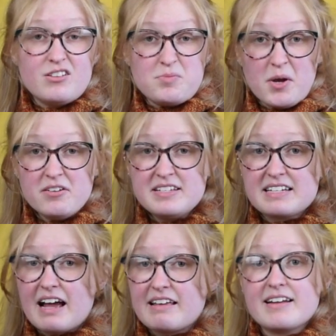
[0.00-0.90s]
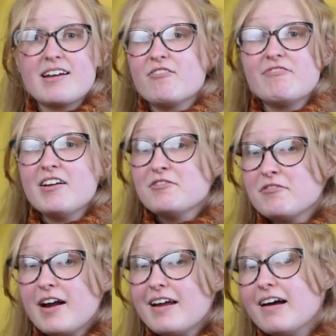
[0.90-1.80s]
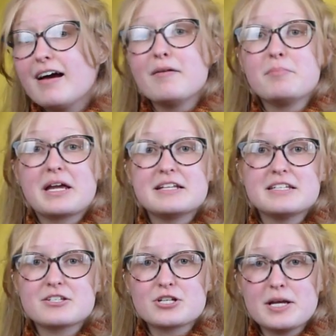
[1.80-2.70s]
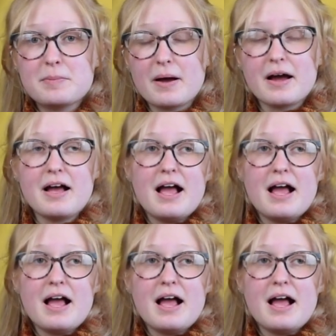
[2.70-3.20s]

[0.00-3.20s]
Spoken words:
to be honest, I'd get it on Ravelry because it's cheaper.